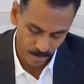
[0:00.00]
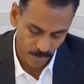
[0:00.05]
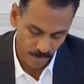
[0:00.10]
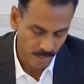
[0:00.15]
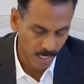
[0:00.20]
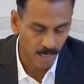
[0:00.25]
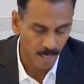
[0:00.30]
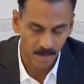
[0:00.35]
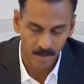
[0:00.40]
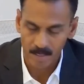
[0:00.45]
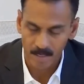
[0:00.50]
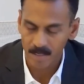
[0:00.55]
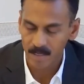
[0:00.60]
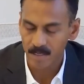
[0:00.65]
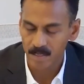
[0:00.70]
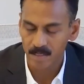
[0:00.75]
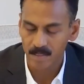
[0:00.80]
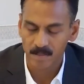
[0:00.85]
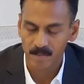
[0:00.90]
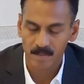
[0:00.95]

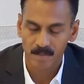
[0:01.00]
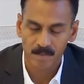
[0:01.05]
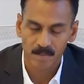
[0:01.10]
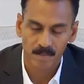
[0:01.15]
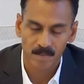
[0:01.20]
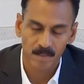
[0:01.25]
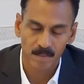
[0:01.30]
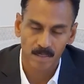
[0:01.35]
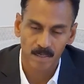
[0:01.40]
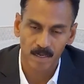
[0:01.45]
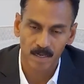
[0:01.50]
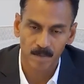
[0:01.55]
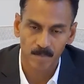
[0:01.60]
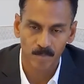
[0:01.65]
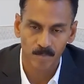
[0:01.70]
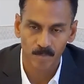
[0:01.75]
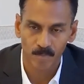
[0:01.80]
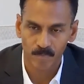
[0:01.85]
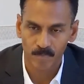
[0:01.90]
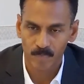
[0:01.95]
salaries
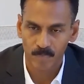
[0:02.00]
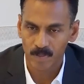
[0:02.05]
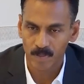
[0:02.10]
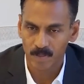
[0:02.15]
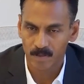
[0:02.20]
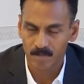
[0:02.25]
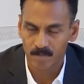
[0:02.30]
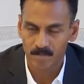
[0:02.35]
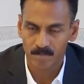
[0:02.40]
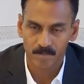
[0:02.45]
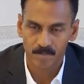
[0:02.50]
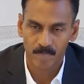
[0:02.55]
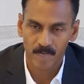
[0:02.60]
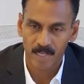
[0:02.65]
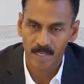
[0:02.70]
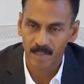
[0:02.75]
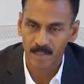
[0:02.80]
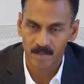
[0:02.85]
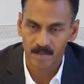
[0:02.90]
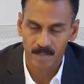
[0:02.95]
and
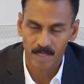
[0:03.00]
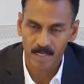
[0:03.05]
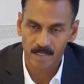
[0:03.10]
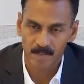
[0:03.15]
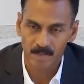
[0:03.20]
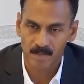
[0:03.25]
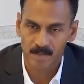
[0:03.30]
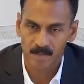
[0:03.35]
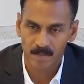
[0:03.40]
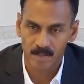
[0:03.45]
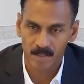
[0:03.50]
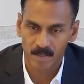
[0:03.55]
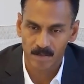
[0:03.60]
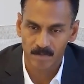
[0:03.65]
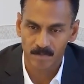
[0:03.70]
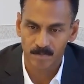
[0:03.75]
many other things,